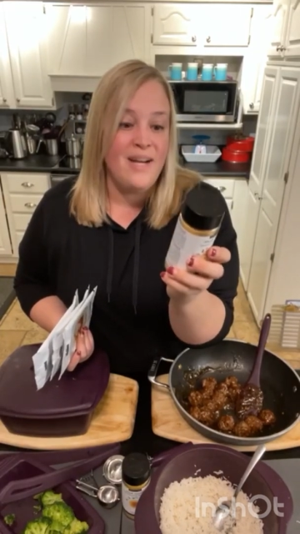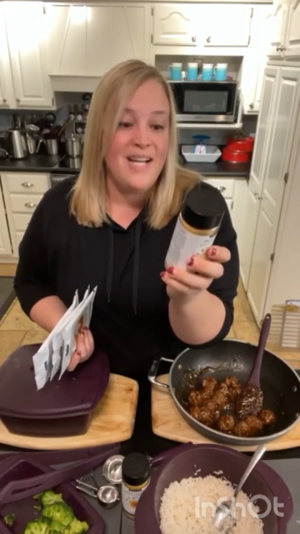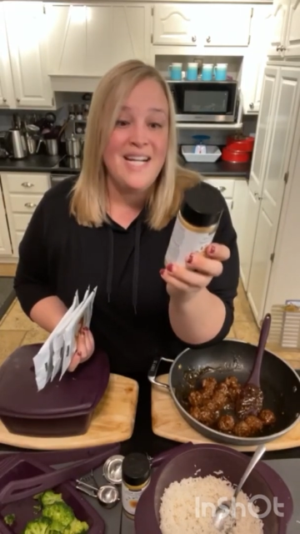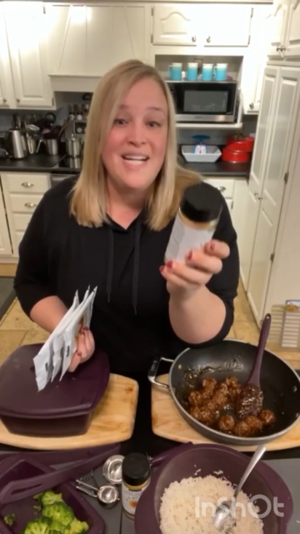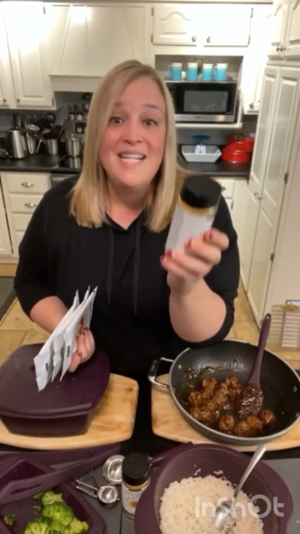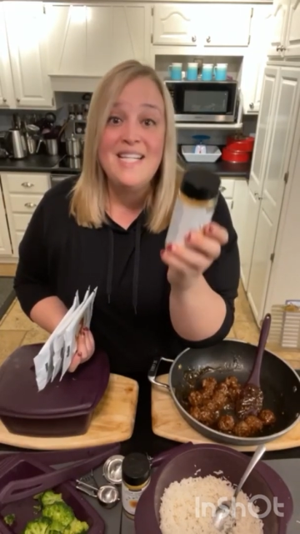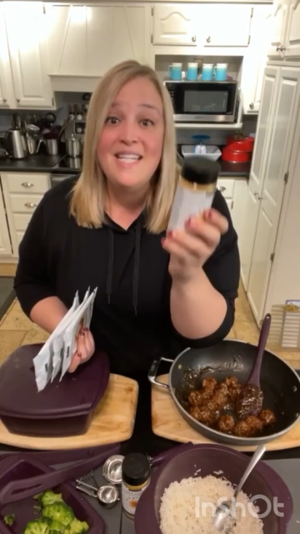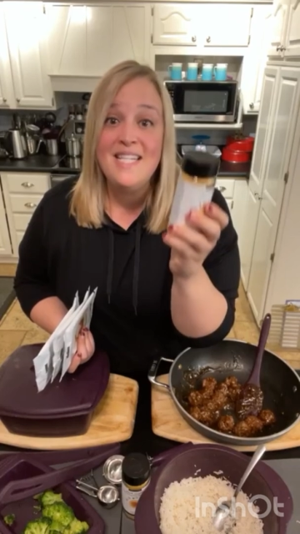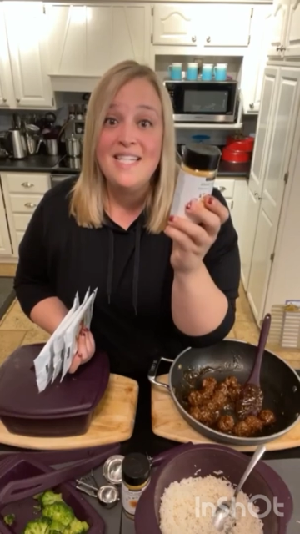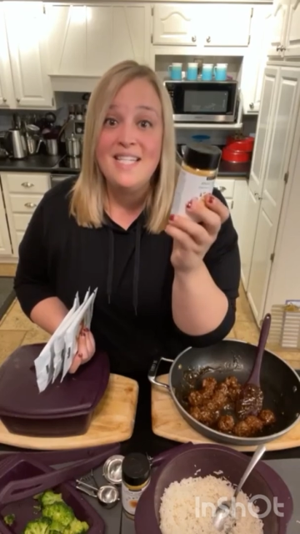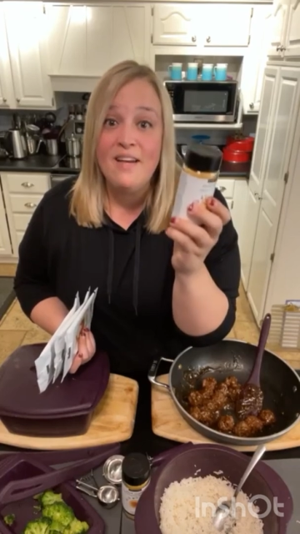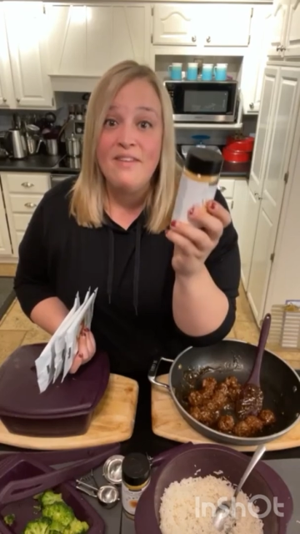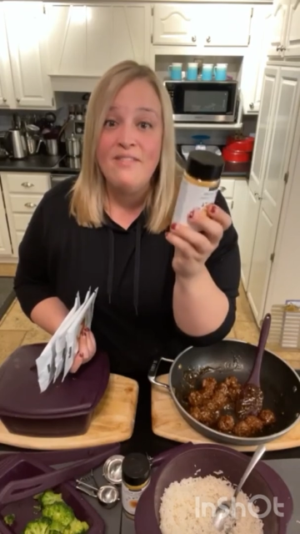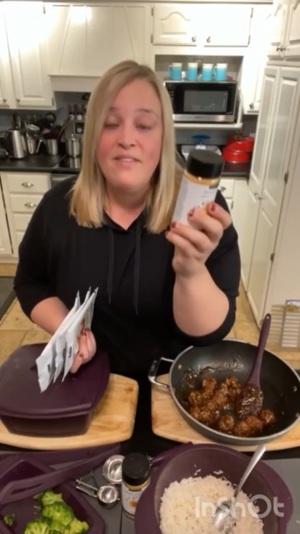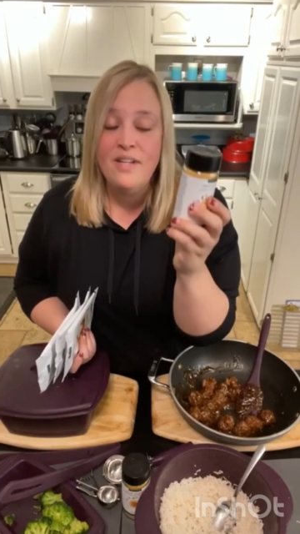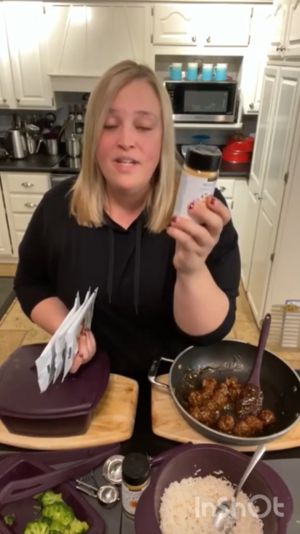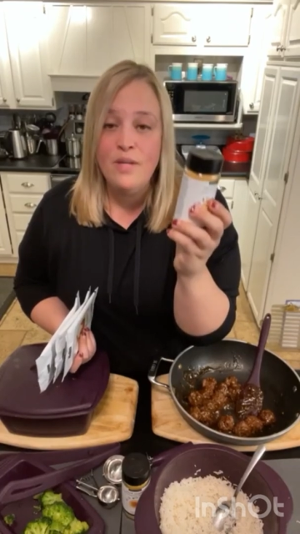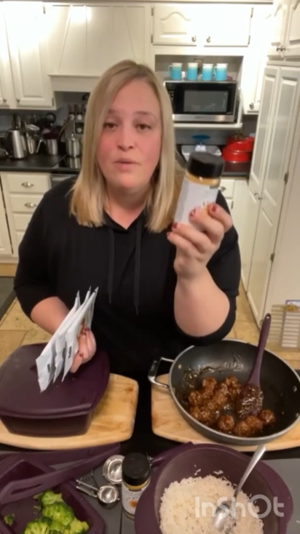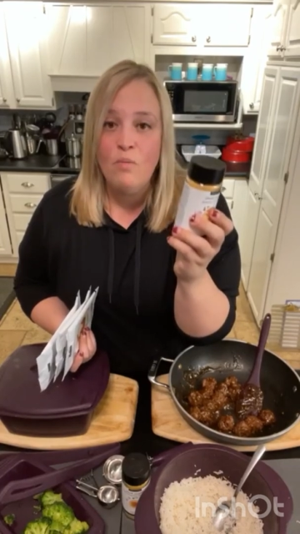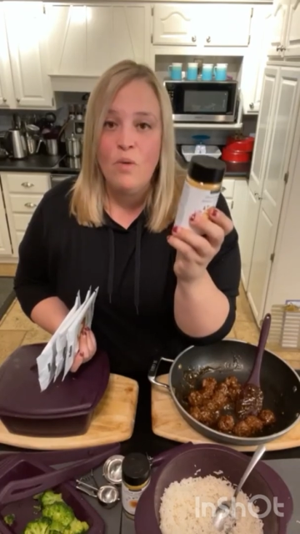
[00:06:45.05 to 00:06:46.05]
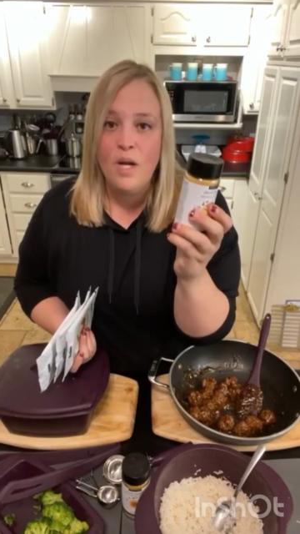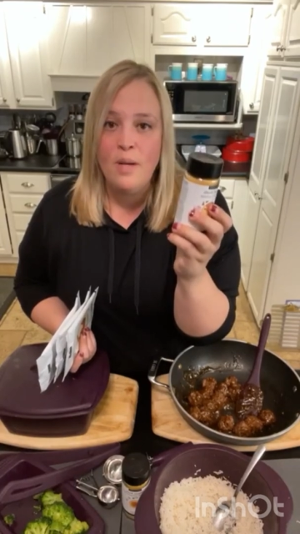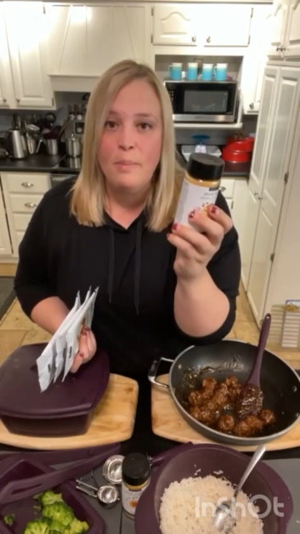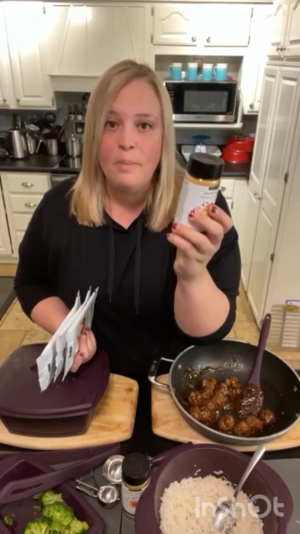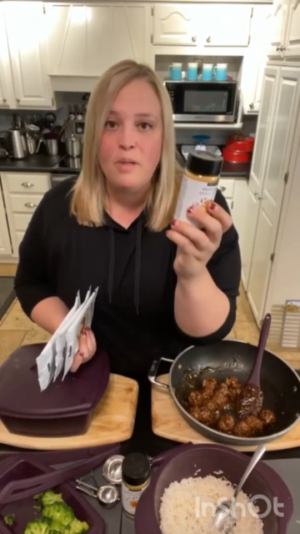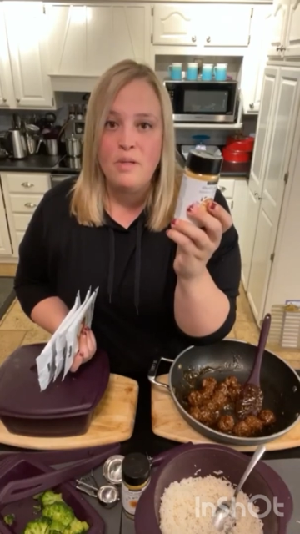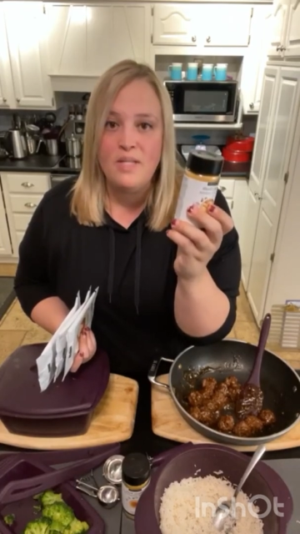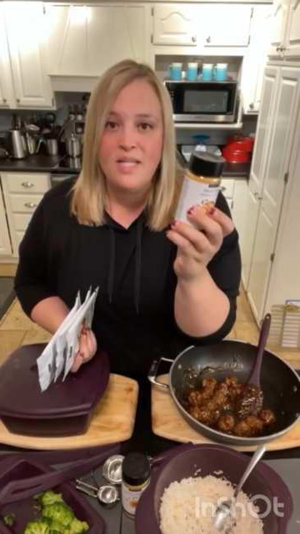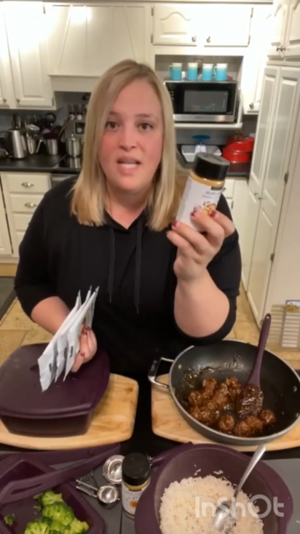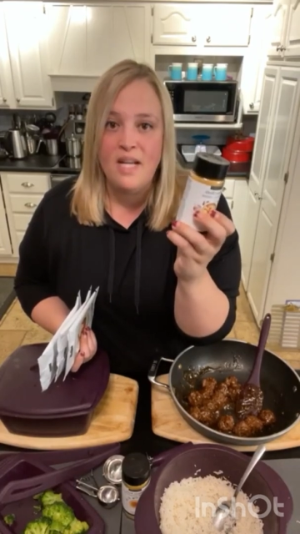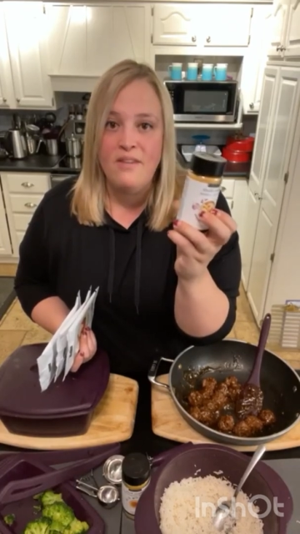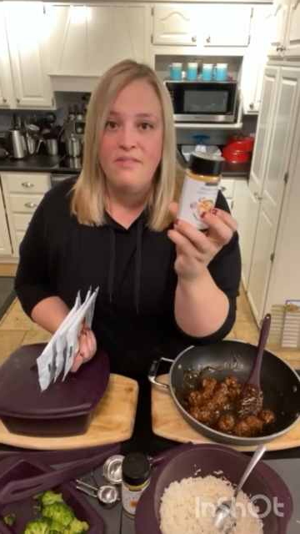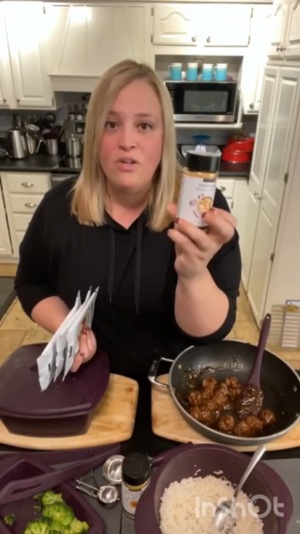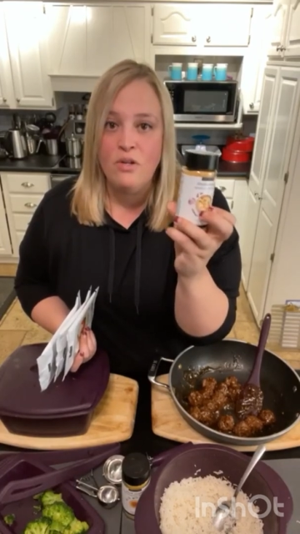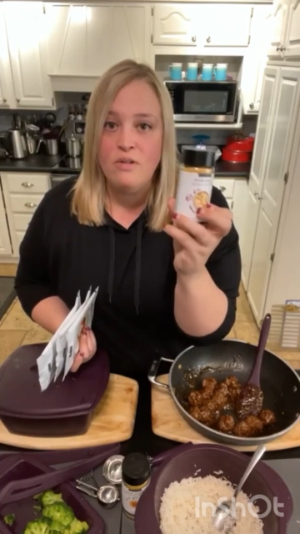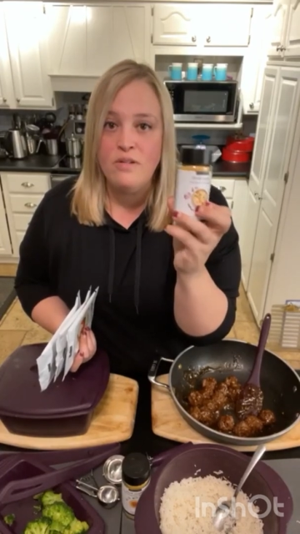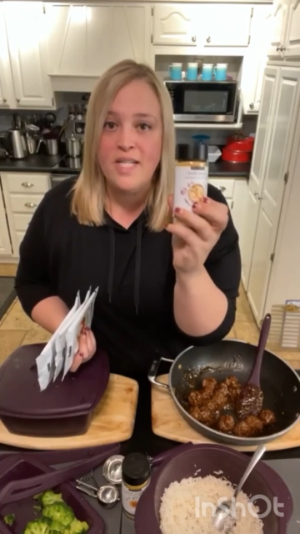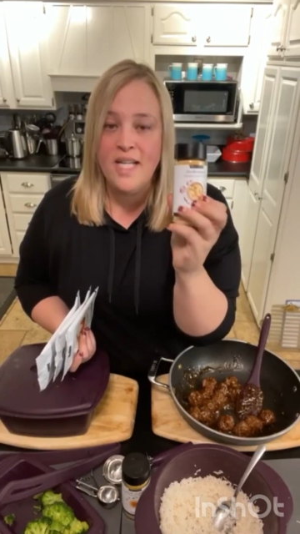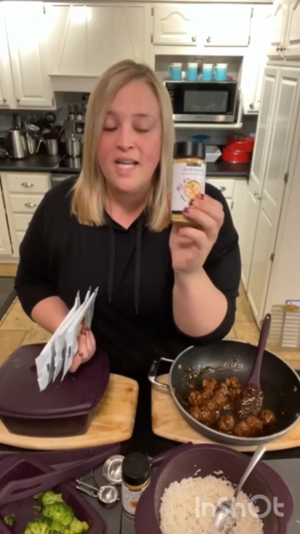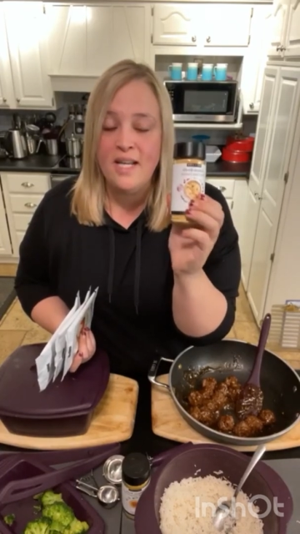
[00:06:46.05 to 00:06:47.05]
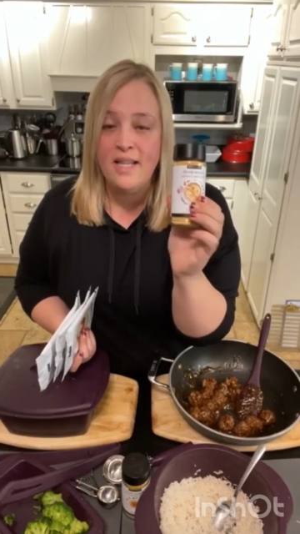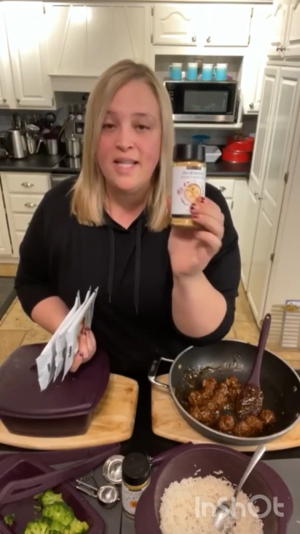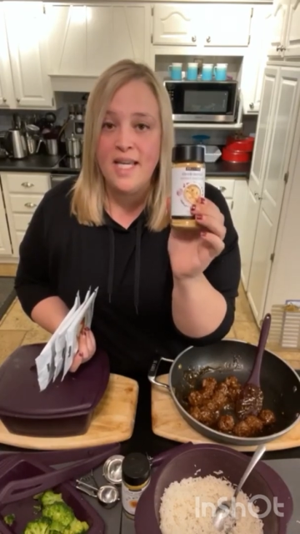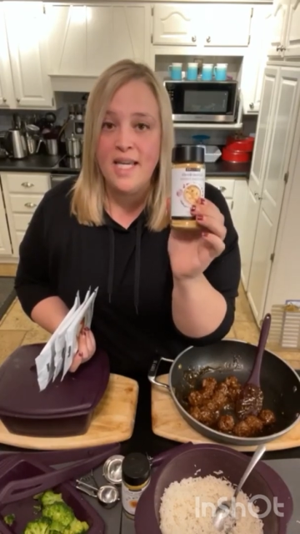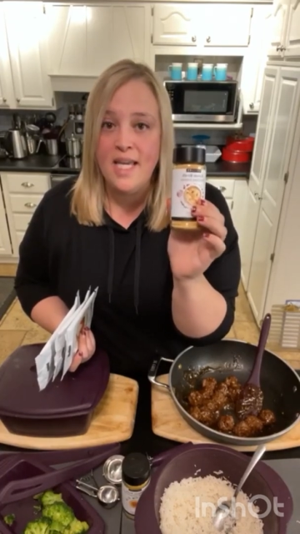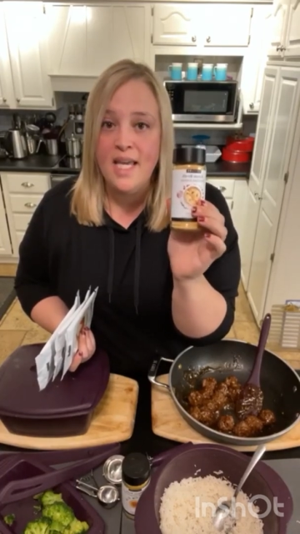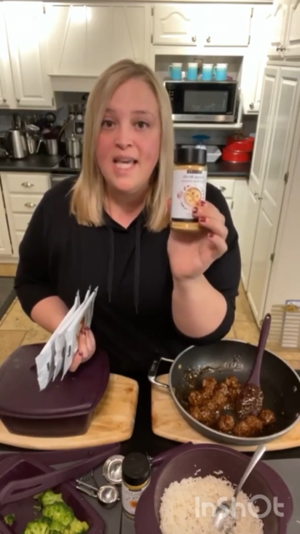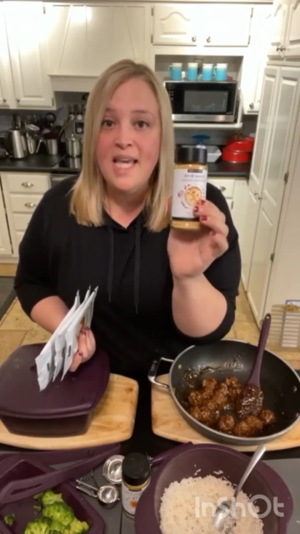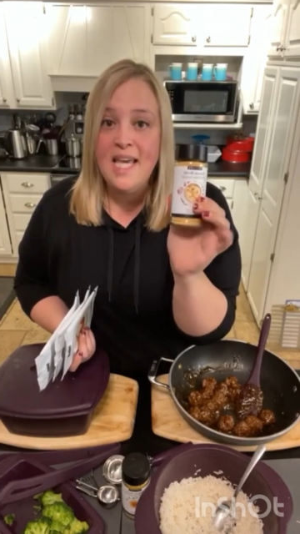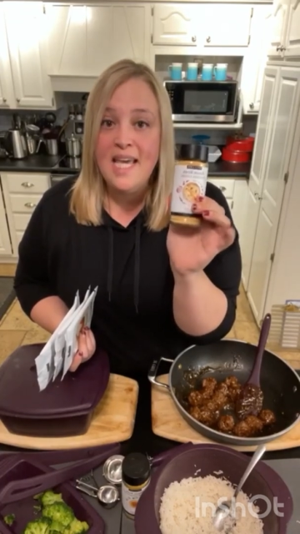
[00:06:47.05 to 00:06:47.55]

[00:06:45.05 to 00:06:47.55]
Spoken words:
and it's 71% of your daily